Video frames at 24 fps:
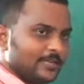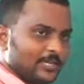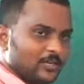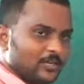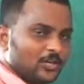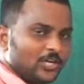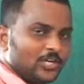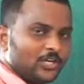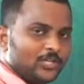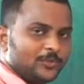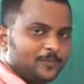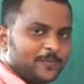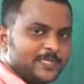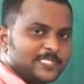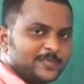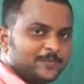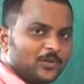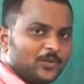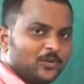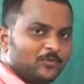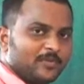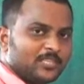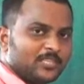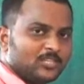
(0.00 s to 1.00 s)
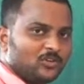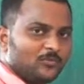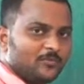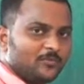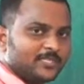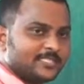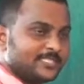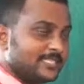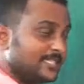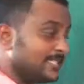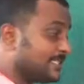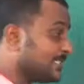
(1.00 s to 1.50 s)
according to the principle of
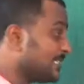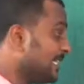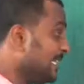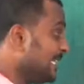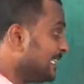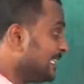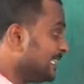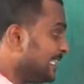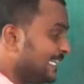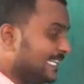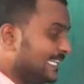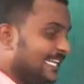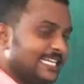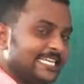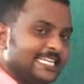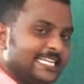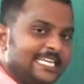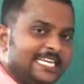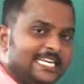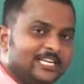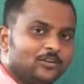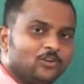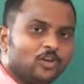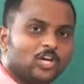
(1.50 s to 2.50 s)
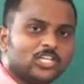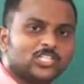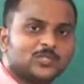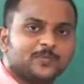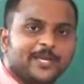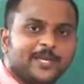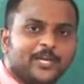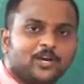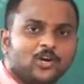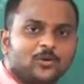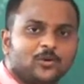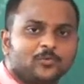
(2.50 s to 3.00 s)
Metropia mixtures, the net heat lost
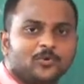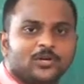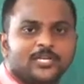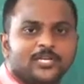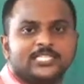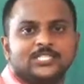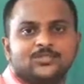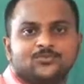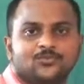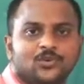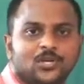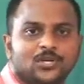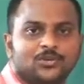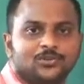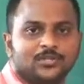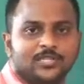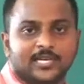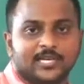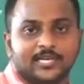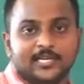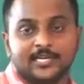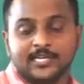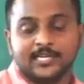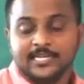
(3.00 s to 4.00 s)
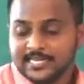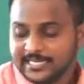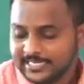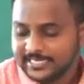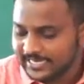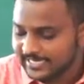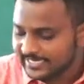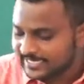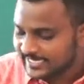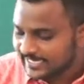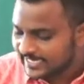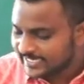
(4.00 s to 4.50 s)
by hot body is equal to the
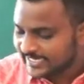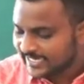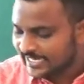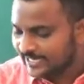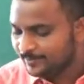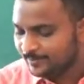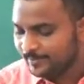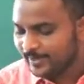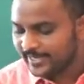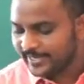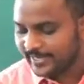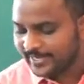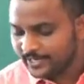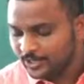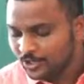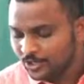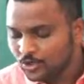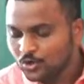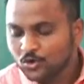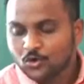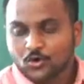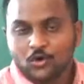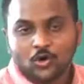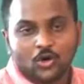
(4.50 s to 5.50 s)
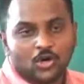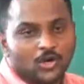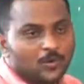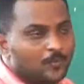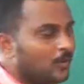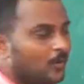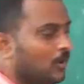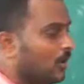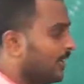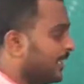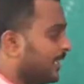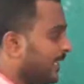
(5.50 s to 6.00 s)
net heat gained by
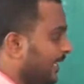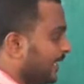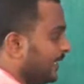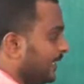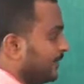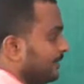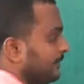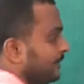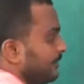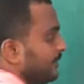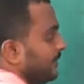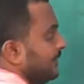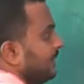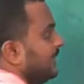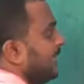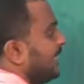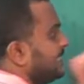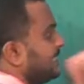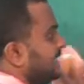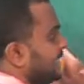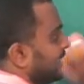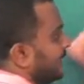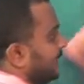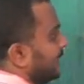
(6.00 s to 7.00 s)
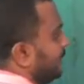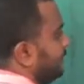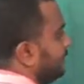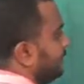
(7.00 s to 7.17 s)
cold body. Next,